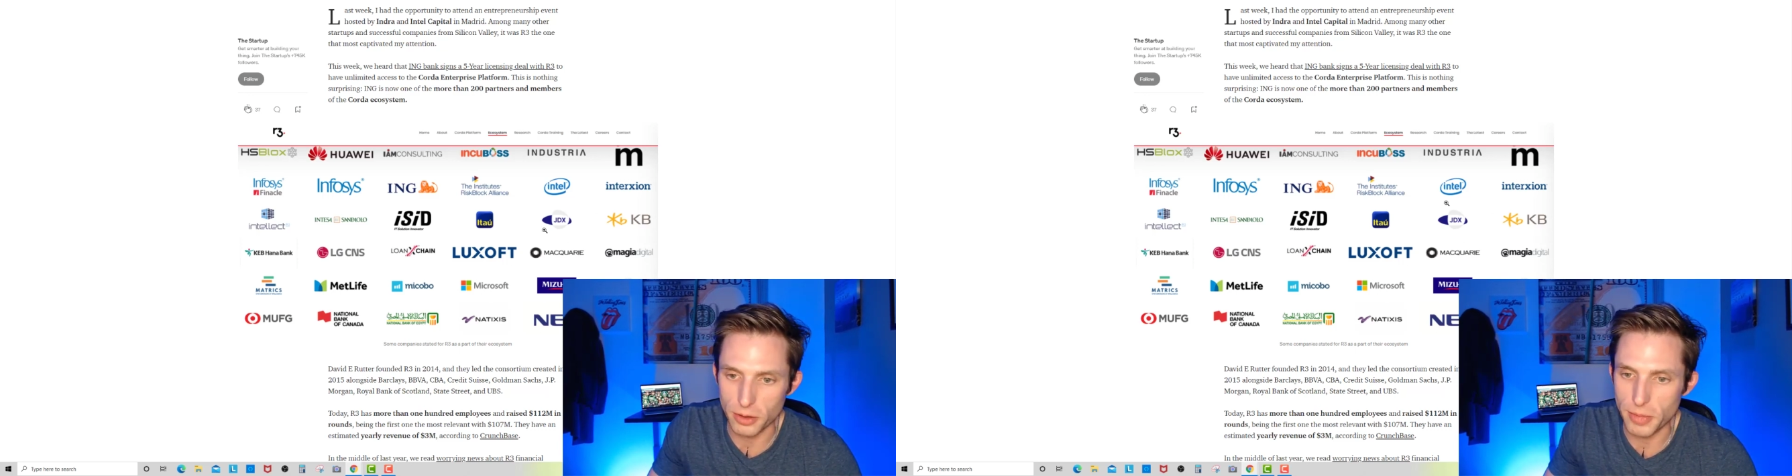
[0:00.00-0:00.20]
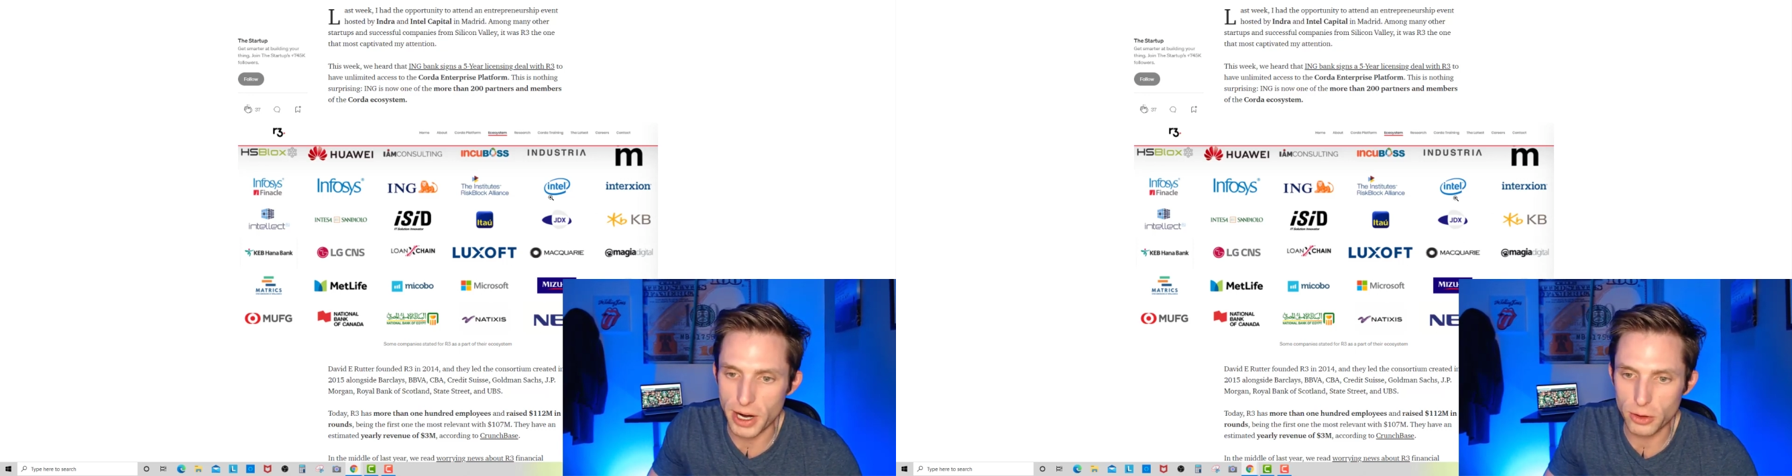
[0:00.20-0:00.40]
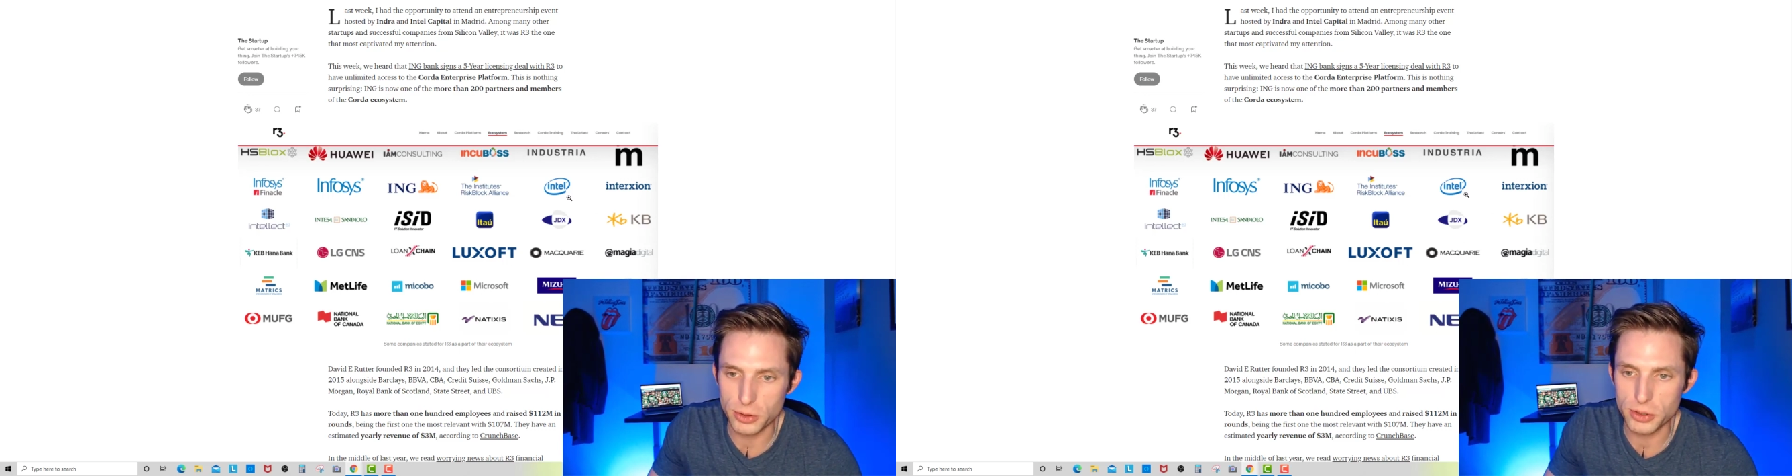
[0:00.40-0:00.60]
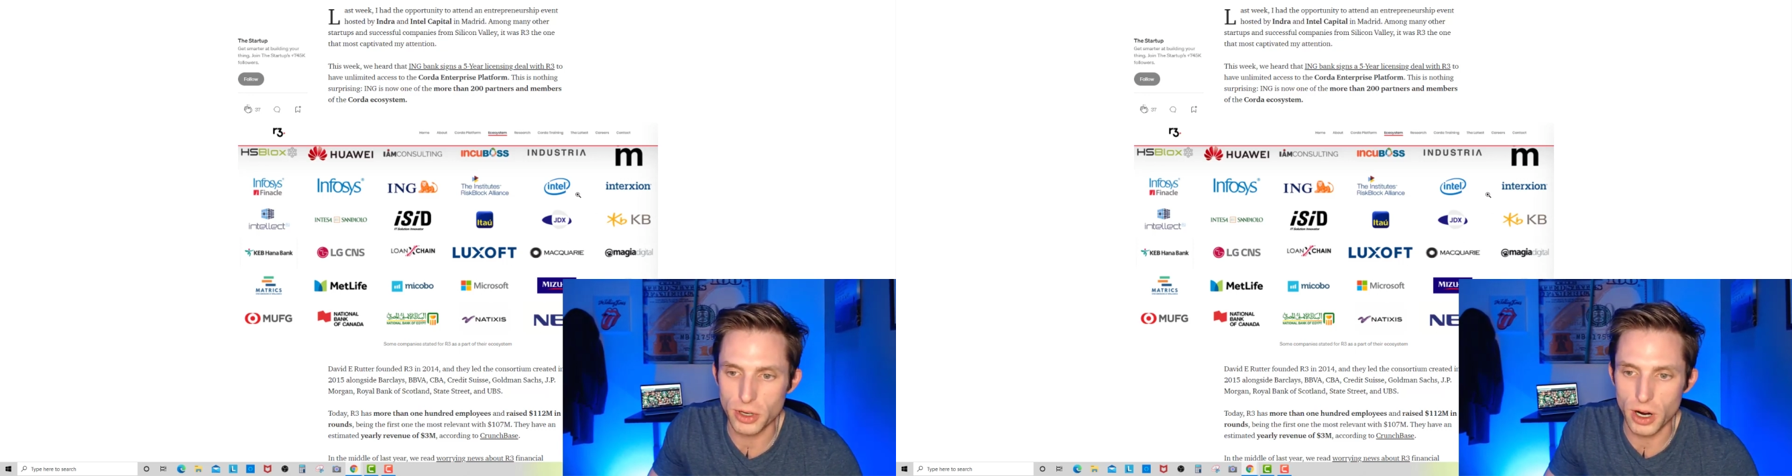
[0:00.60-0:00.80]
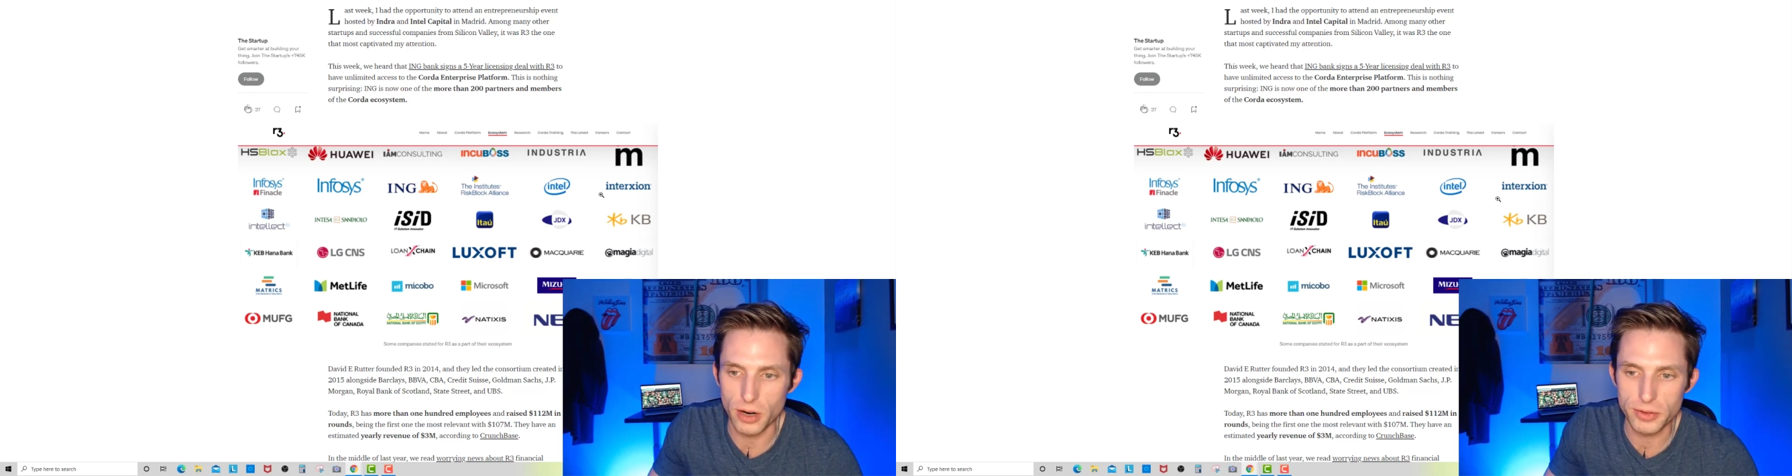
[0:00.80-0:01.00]

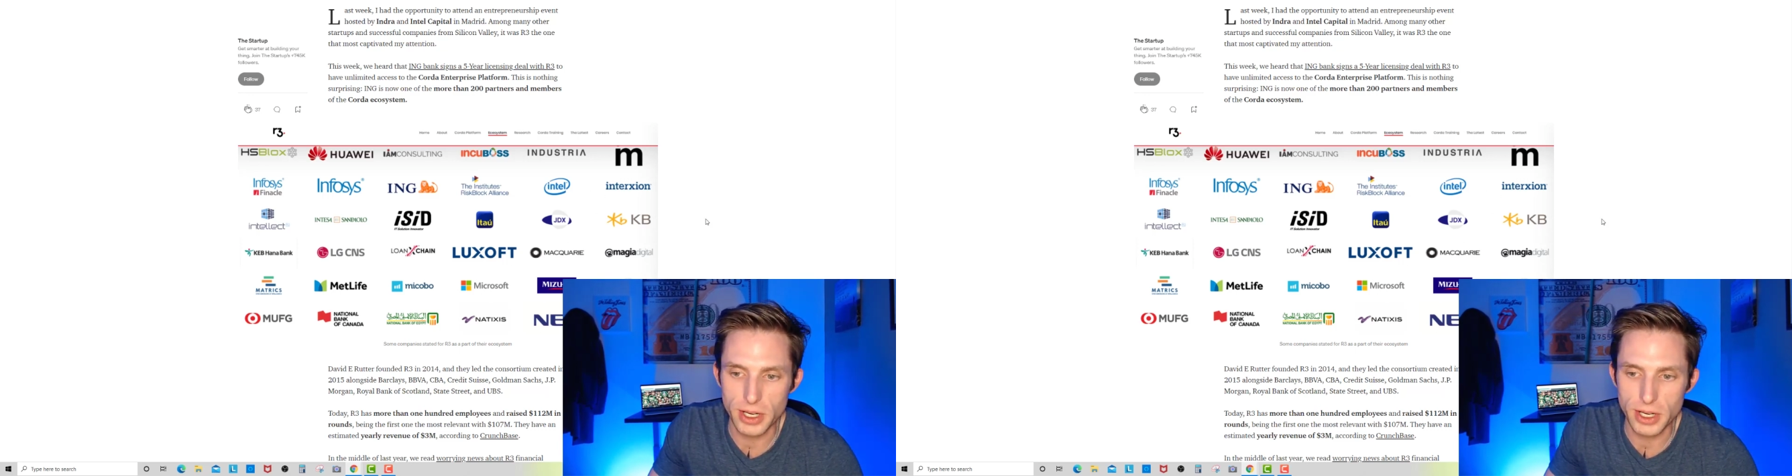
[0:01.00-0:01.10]
Microsoft,